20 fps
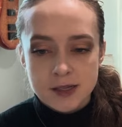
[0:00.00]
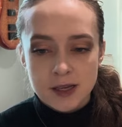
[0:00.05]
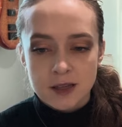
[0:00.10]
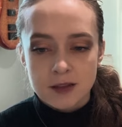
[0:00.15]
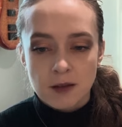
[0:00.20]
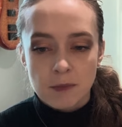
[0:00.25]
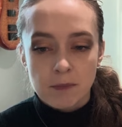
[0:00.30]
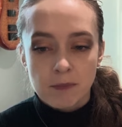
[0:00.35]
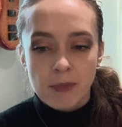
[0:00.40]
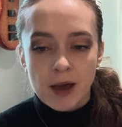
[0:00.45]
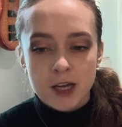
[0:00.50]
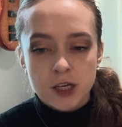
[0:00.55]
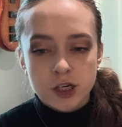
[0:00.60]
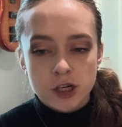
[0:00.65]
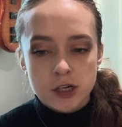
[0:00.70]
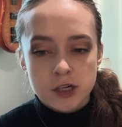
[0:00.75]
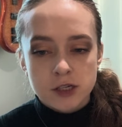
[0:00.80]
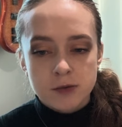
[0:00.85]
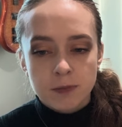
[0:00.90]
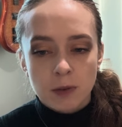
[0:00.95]
in the
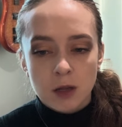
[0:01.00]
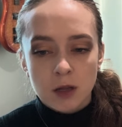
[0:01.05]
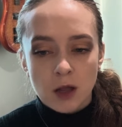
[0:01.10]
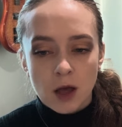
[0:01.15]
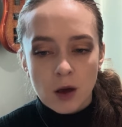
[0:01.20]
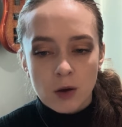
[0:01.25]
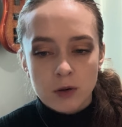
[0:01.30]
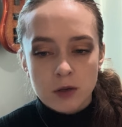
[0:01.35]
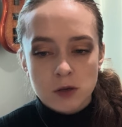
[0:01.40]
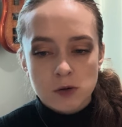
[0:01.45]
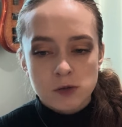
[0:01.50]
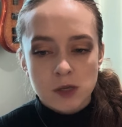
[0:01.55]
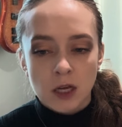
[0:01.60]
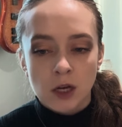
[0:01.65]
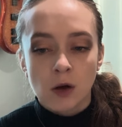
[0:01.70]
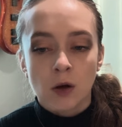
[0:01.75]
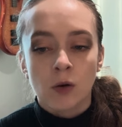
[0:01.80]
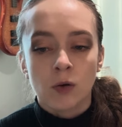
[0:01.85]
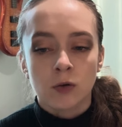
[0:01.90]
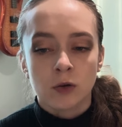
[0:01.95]
measures below using
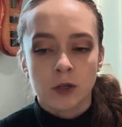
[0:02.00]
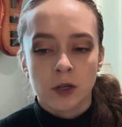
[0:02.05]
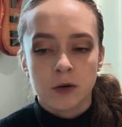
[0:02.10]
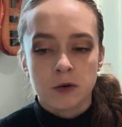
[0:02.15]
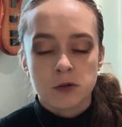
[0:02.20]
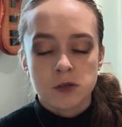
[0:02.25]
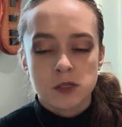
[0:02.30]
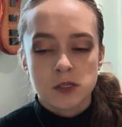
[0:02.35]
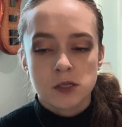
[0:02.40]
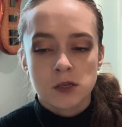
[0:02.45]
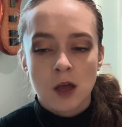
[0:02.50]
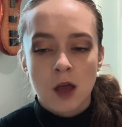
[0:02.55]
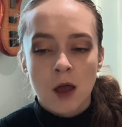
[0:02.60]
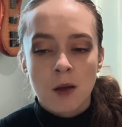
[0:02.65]
whole notes.